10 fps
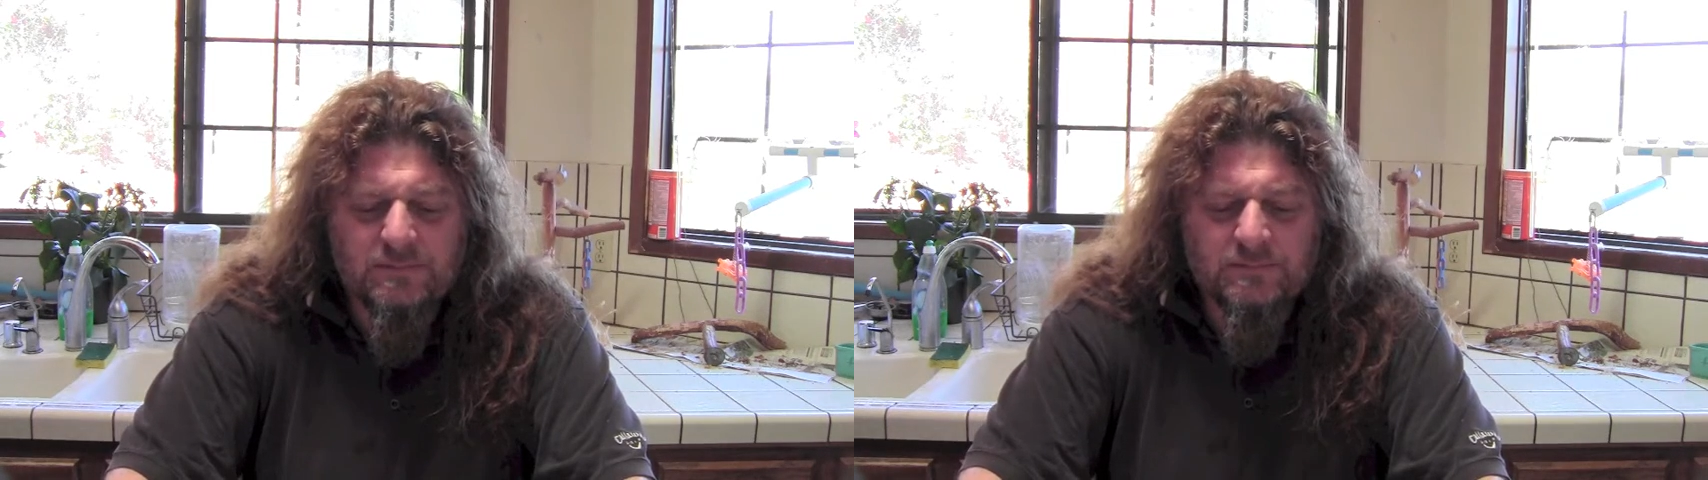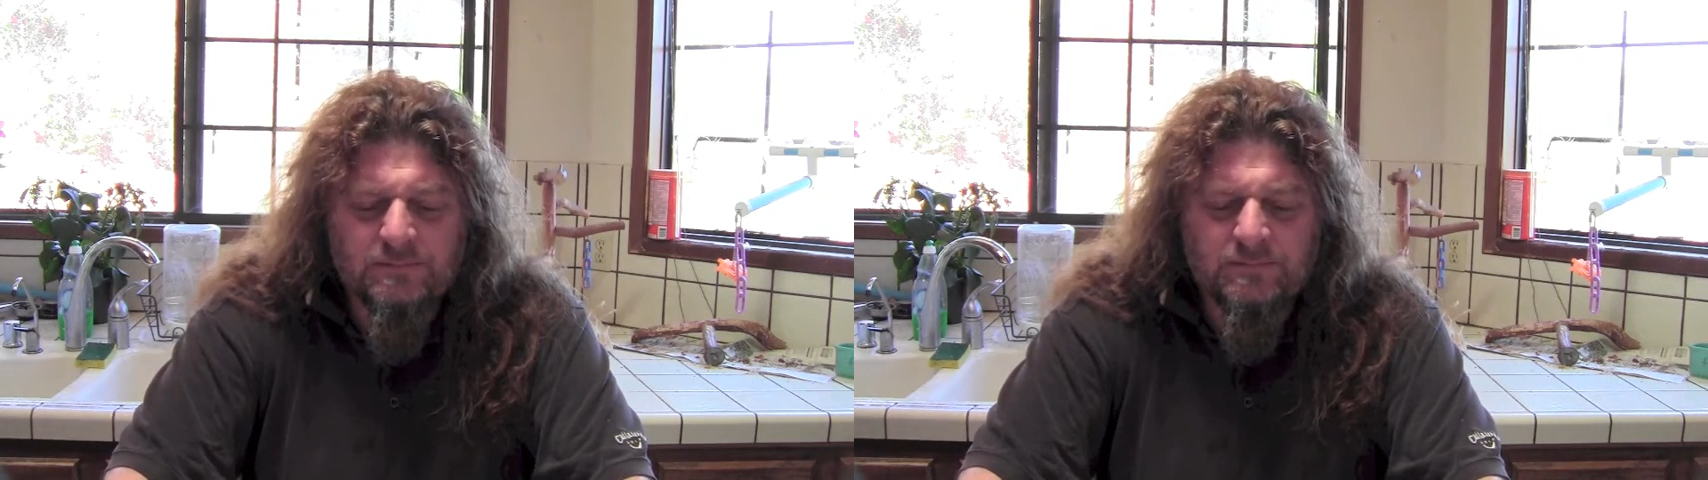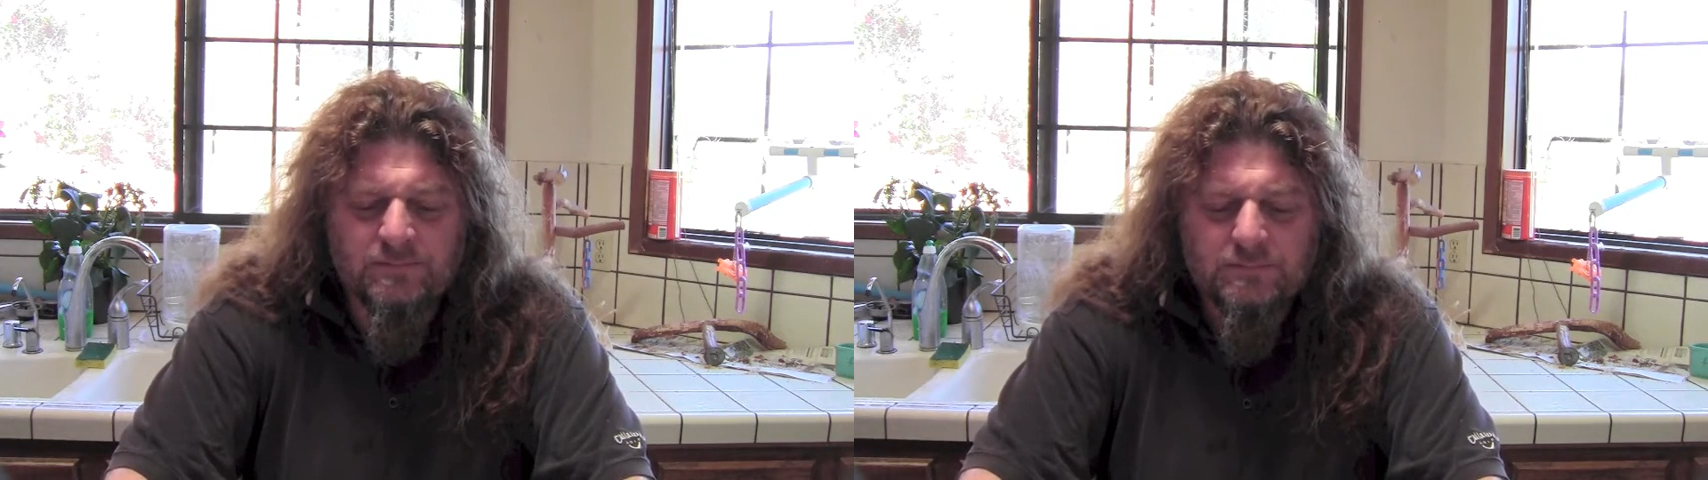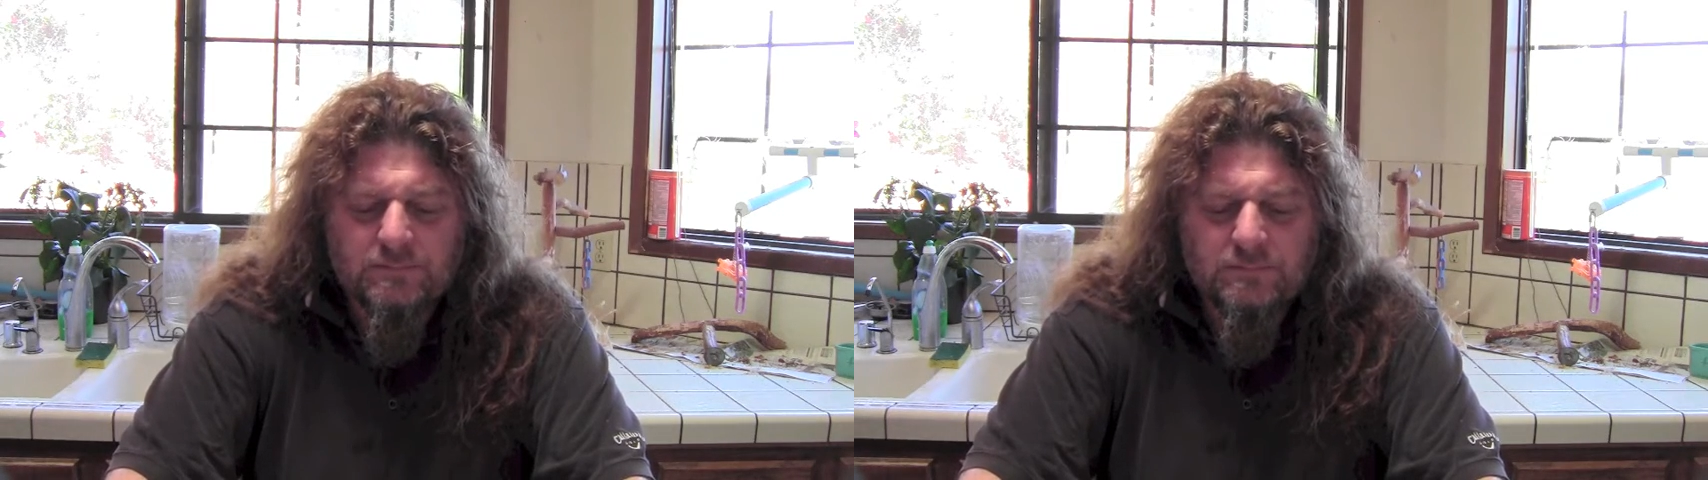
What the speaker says: a